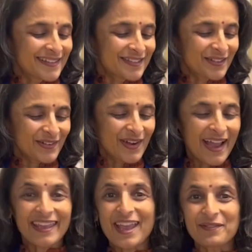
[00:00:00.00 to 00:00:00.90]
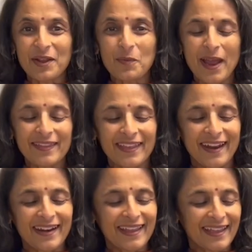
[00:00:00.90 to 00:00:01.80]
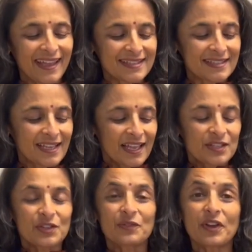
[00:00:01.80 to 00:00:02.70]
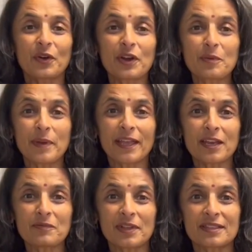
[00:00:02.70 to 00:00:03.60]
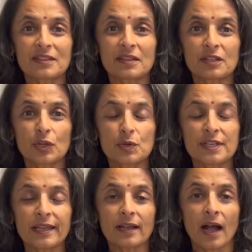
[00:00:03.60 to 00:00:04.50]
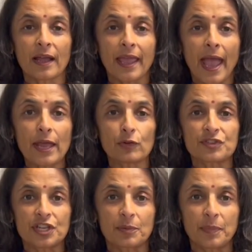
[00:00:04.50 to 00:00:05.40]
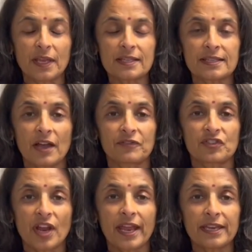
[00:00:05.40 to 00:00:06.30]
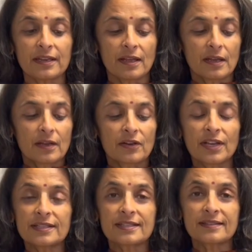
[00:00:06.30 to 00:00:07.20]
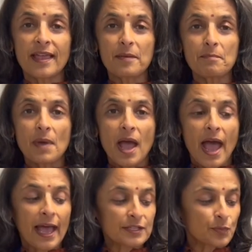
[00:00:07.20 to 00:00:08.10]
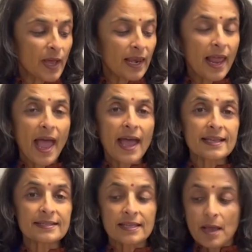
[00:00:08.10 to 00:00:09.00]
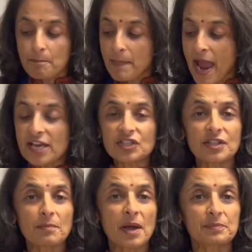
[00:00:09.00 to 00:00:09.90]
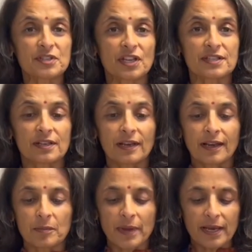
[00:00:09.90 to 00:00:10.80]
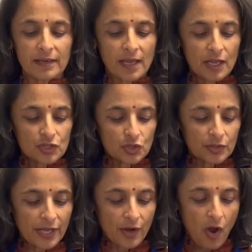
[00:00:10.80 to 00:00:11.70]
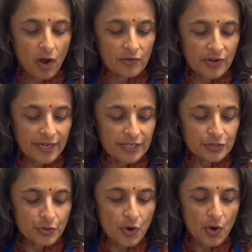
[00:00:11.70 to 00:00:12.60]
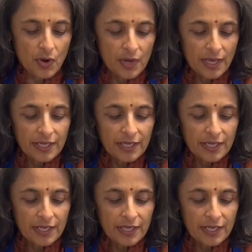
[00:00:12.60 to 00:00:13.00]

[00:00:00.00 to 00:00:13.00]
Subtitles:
So I gave it away there, I guess. So we're going to begin with using a can of chickpeas. I've drained, rinsed them, as well as mashed them up just a little bit so they're all ready to go.